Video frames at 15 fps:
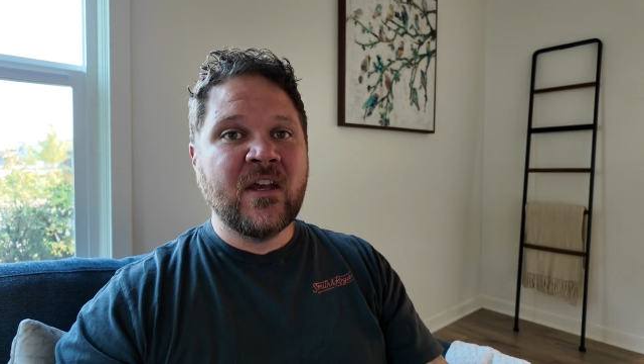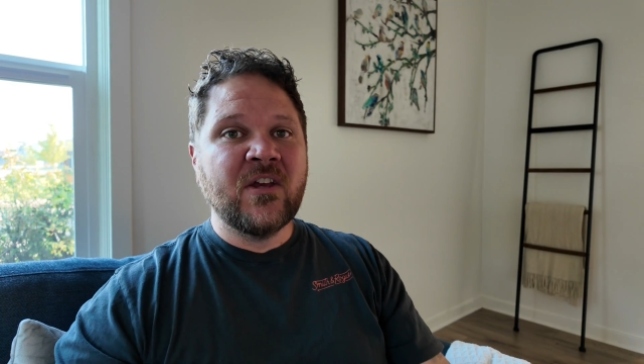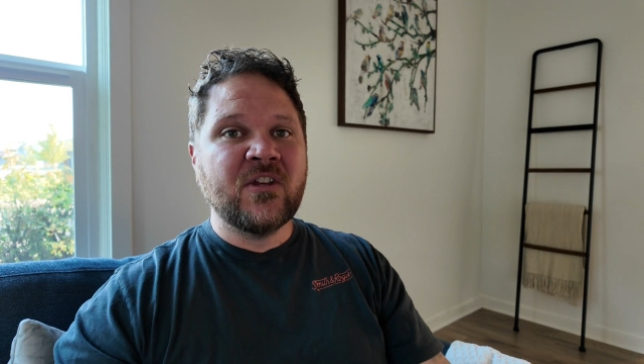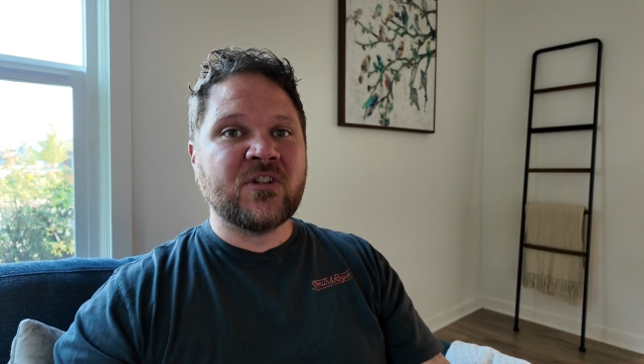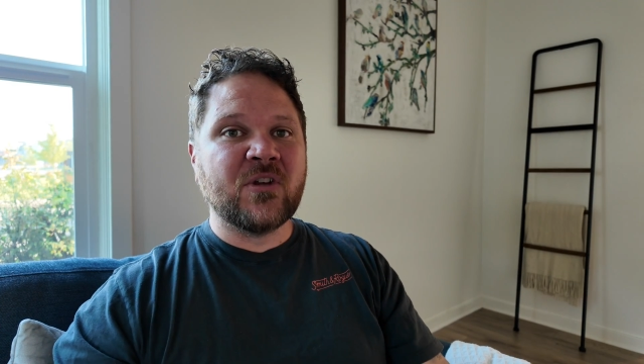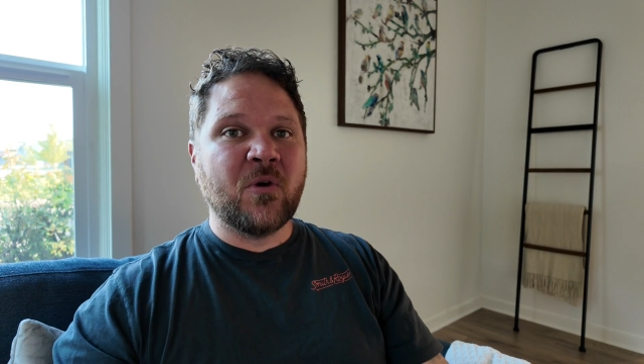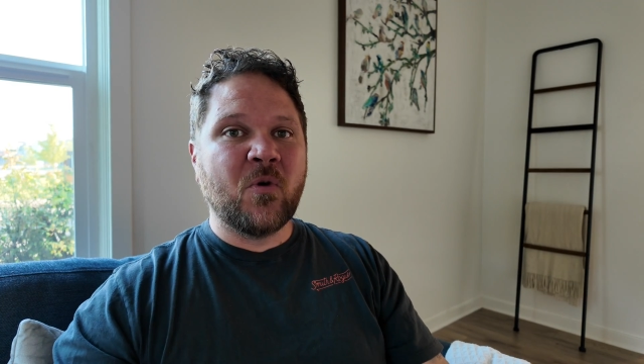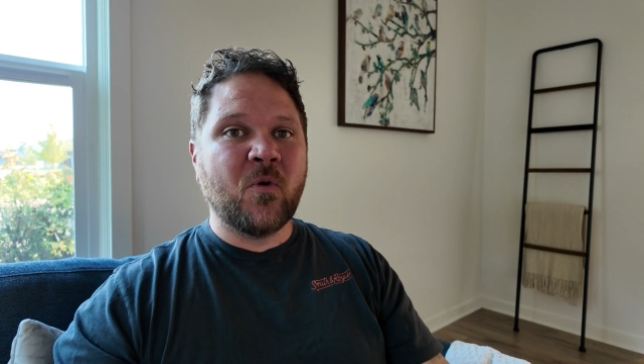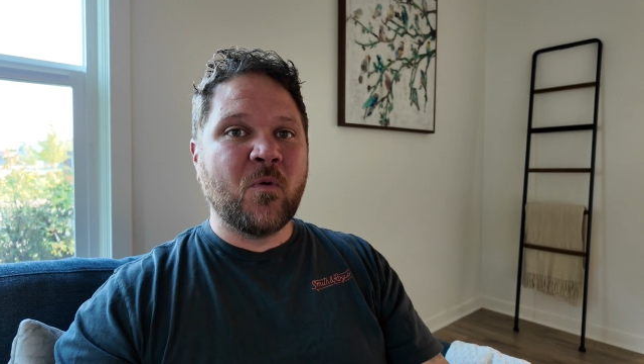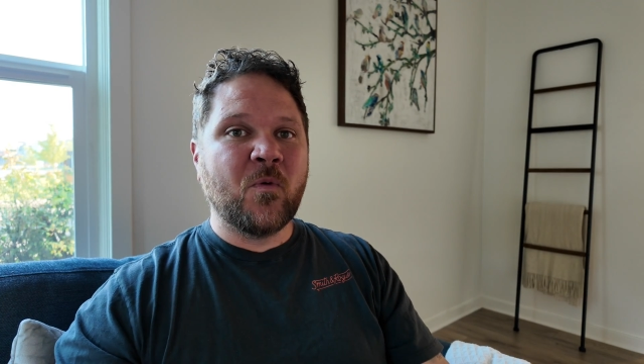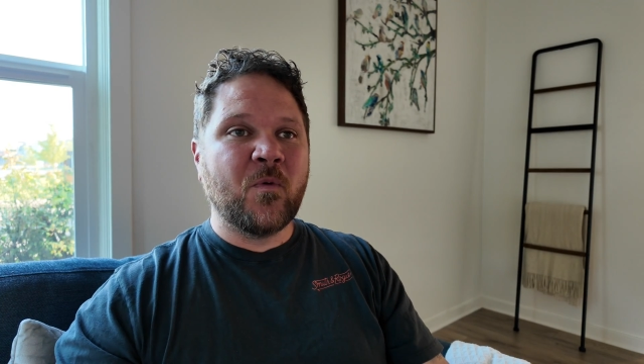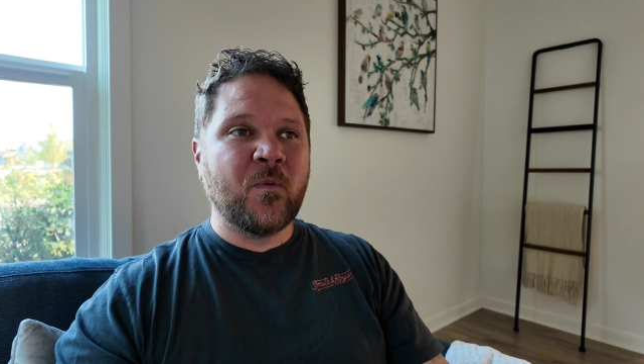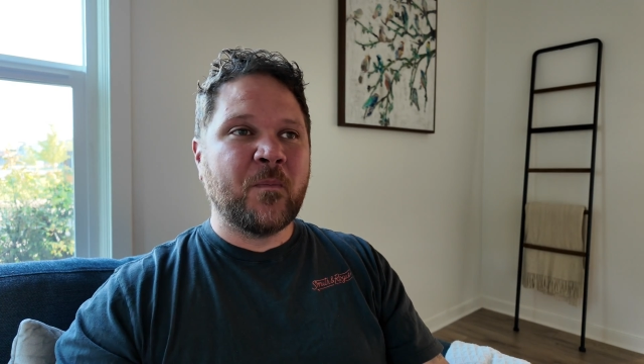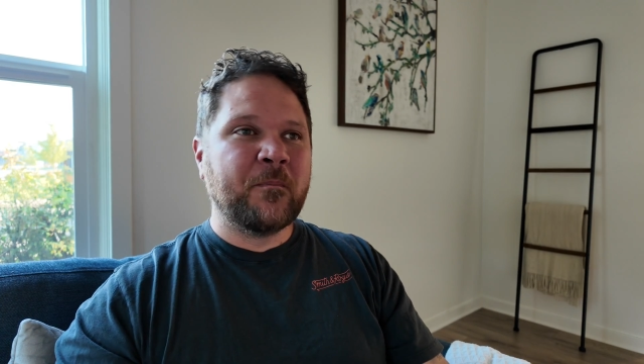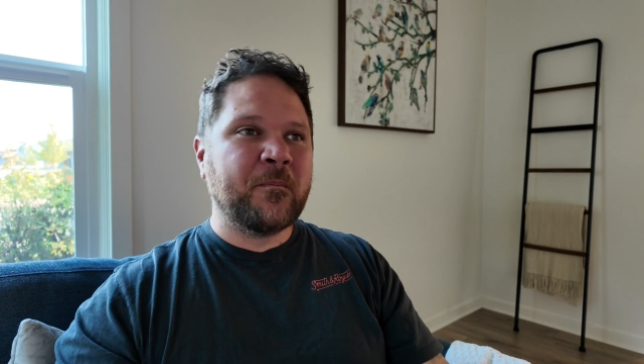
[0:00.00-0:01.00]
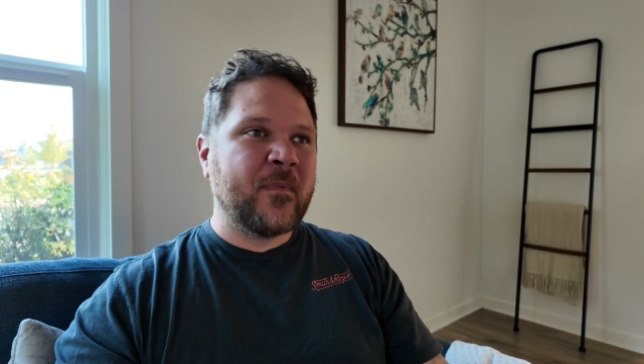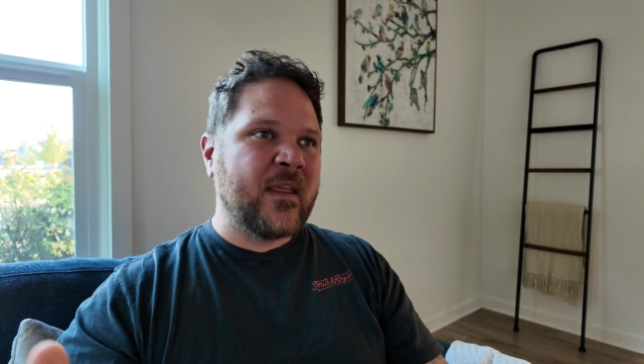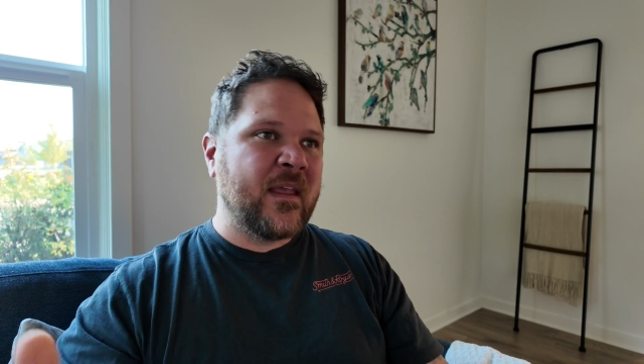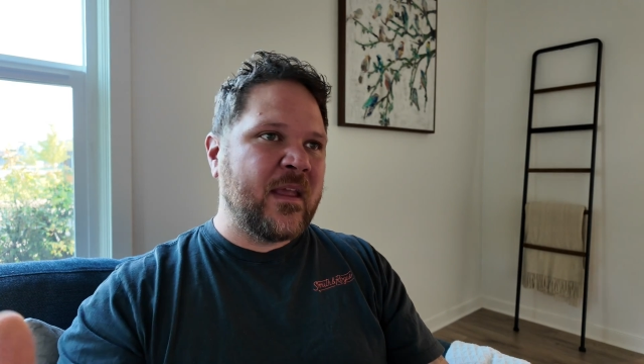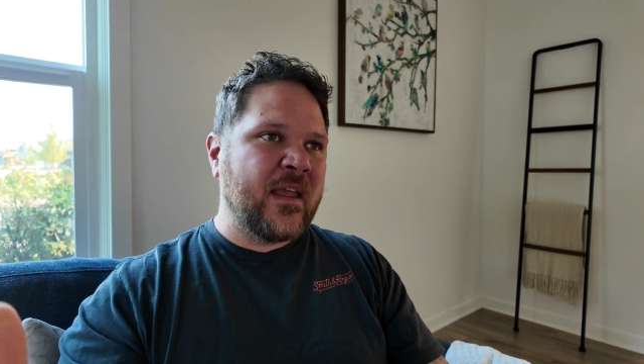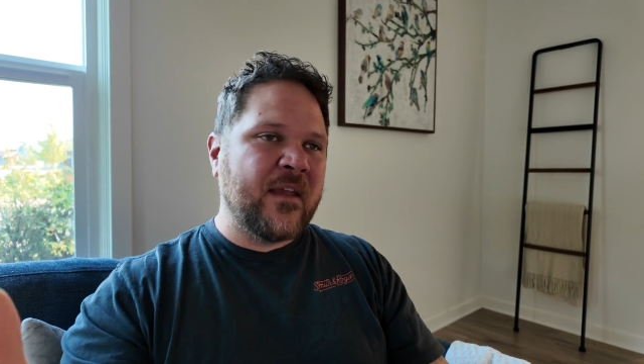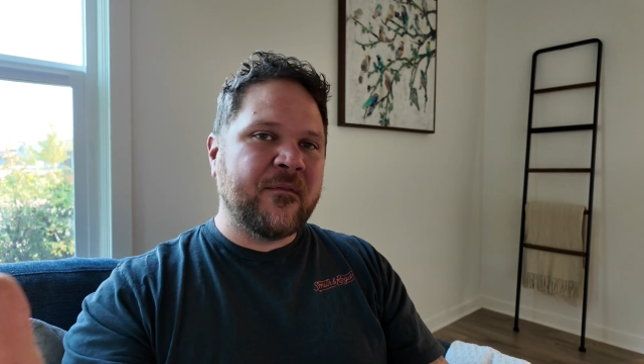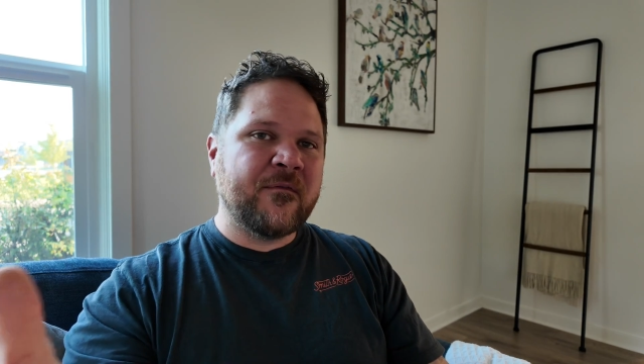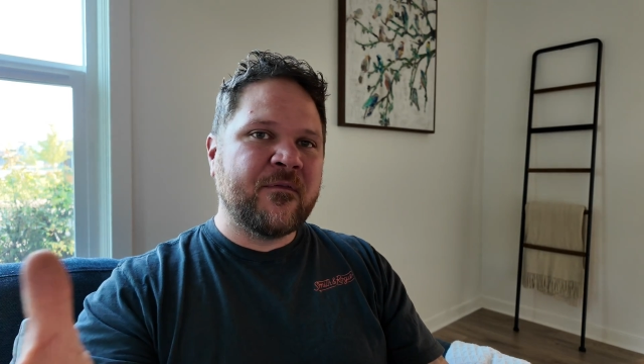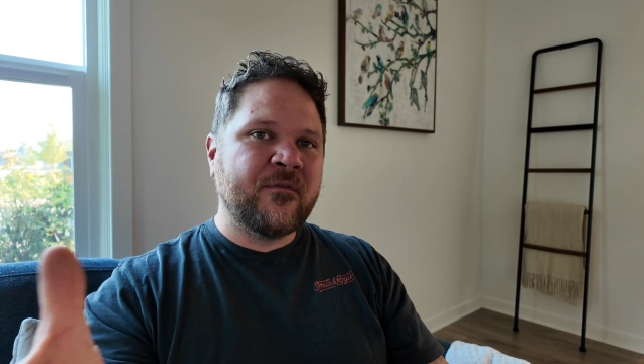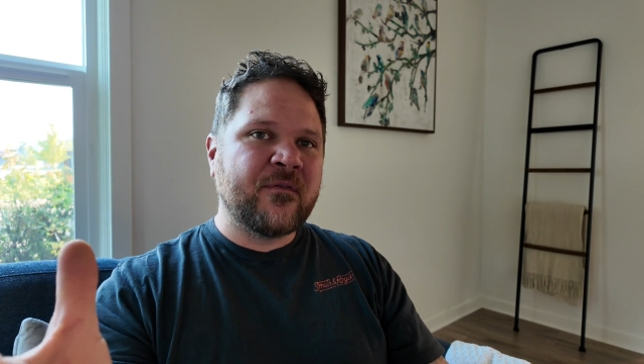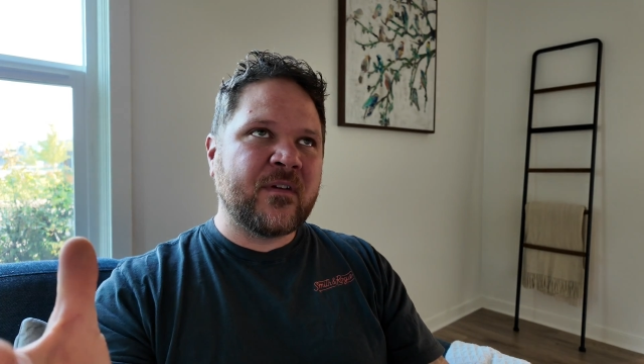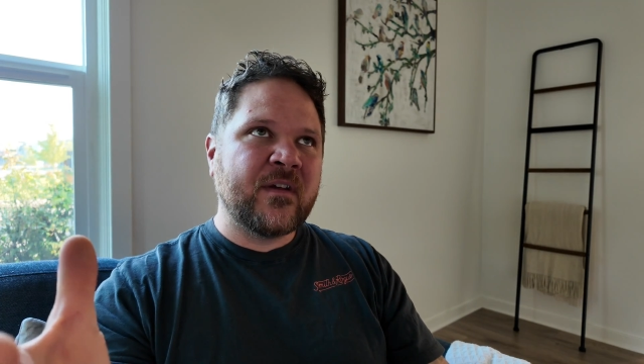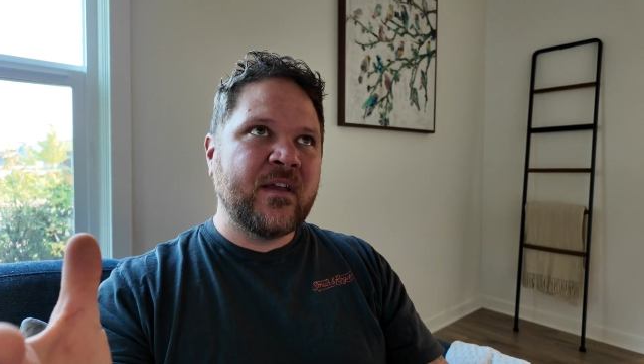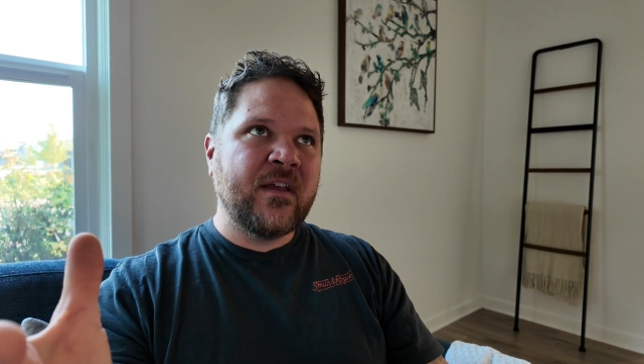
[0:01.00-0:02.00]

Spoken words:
So if